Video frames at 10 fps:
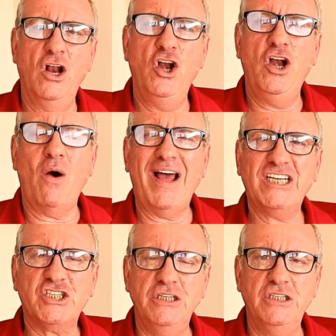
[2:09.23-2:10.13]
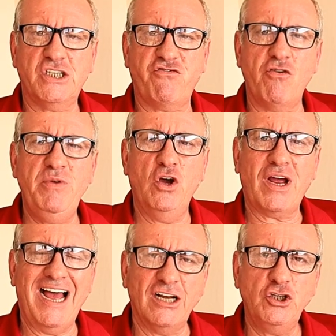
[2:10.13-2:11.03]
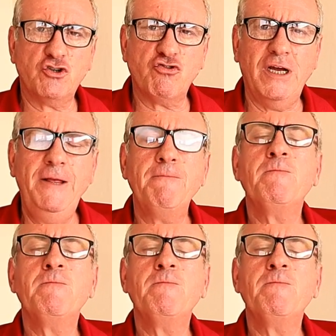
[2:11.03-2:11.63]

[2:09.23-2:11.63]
license from your country,